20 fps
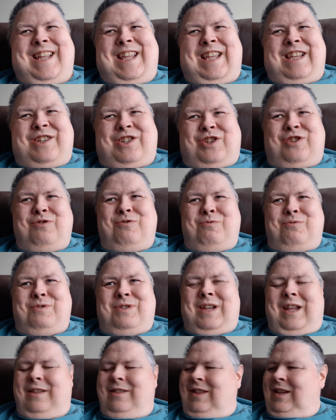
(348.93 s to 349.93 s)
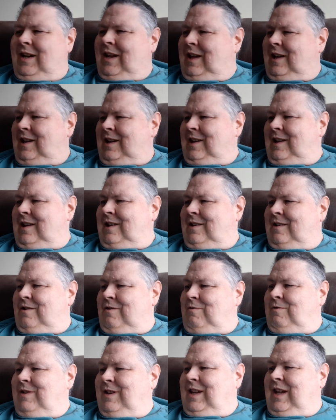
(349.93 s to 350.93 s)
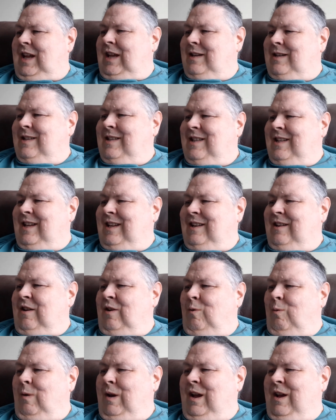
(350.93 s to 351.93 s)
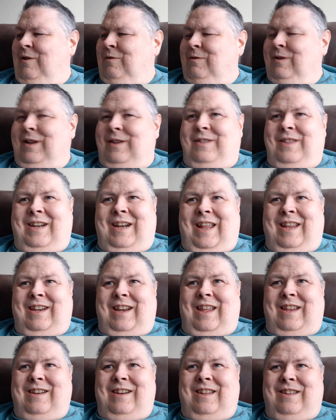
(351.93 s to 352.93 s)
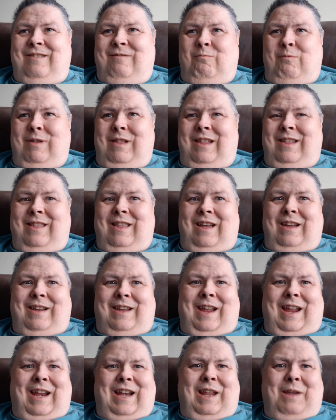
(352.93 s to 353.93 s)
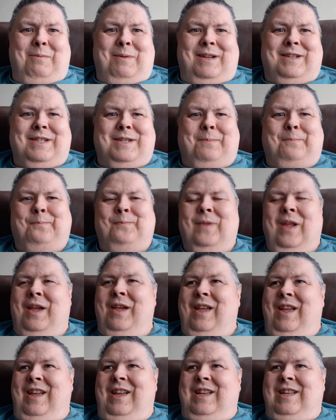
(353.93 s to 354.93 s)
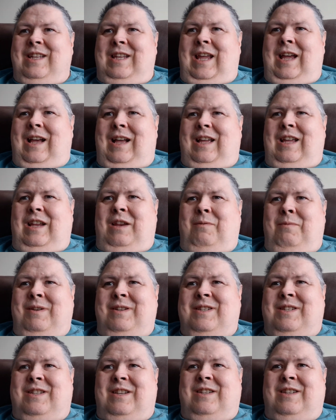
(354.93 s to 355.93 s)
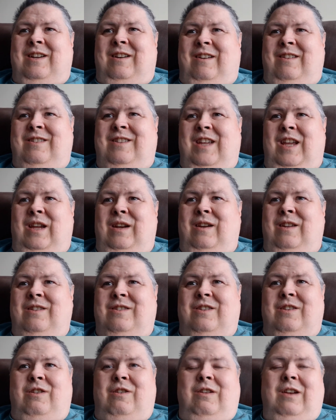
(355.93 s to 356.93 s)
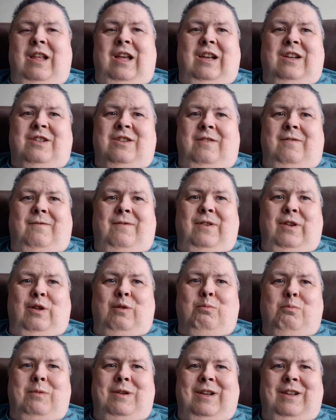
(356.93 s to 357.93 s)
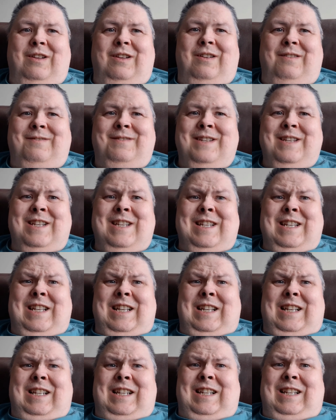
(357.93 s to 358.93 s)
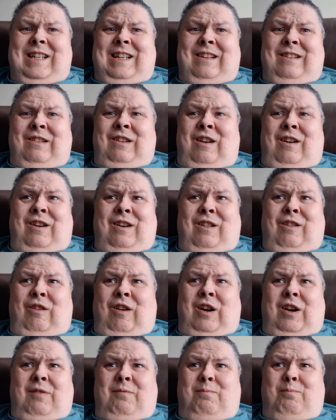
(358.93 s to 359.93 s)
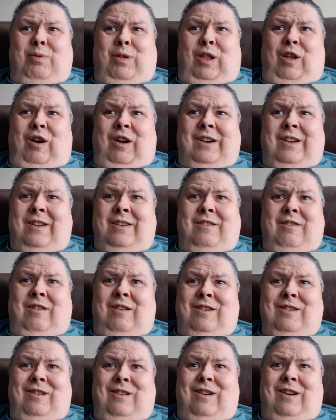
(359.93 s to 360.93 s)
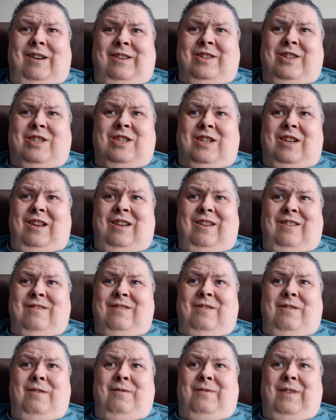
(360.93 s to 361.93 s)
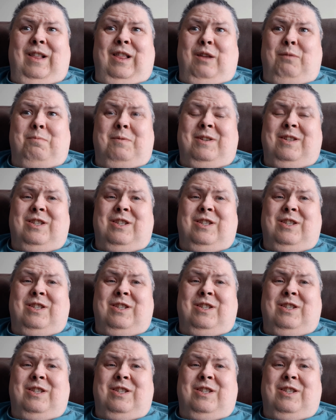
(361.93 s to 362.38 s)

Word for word: issues that I, I couldn't get uh, around that I didn't really like. Anyways, yeah. Anyways, six out of ten. It's a good action film. Uh, uh, not a lot of plot, not a lot of uh, developed